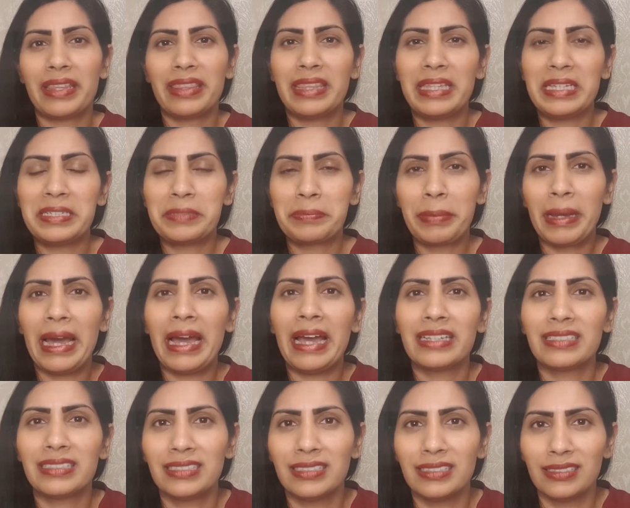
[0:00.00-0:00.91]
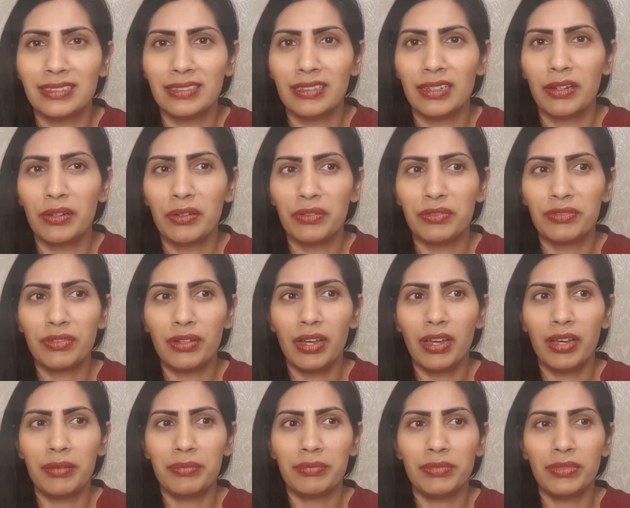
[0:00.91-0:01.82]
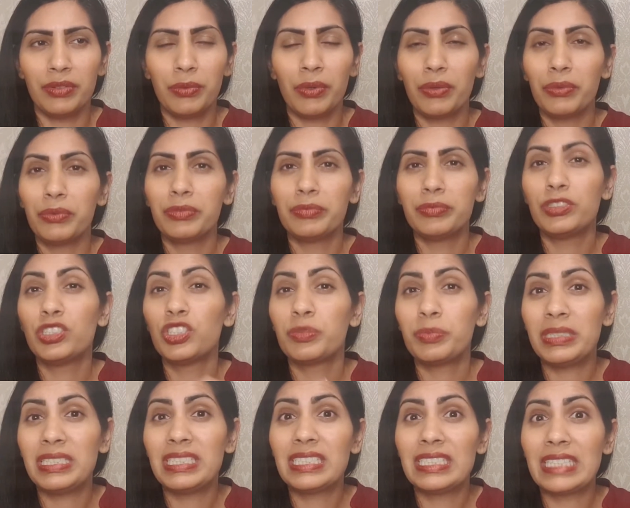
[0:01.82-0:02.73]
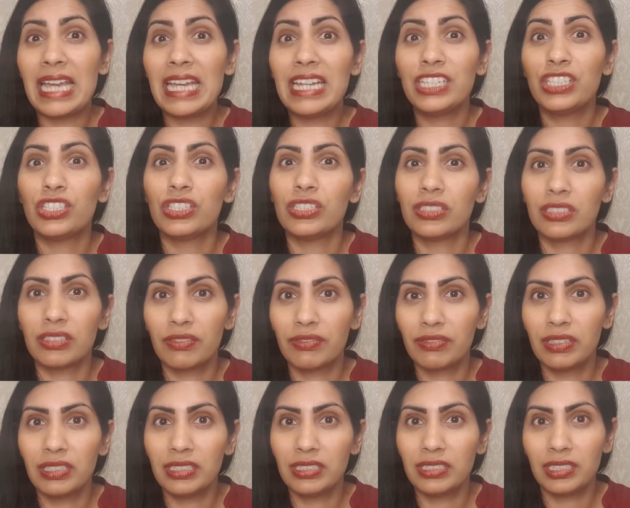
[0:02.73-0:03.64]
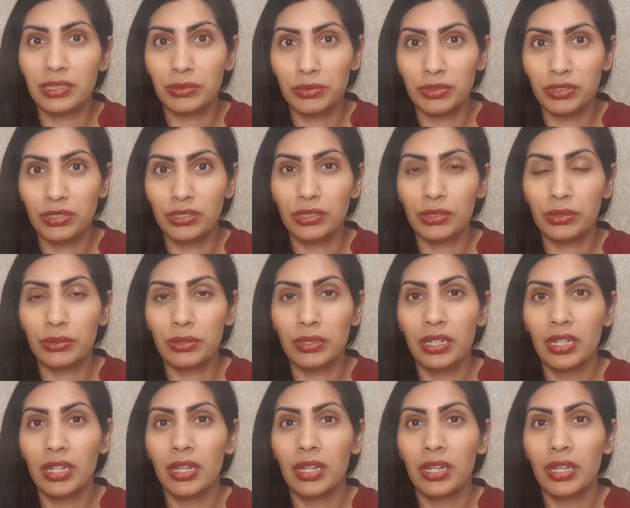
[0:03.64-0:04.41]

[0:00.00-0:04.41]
this pattern of what would just be stages of things he would do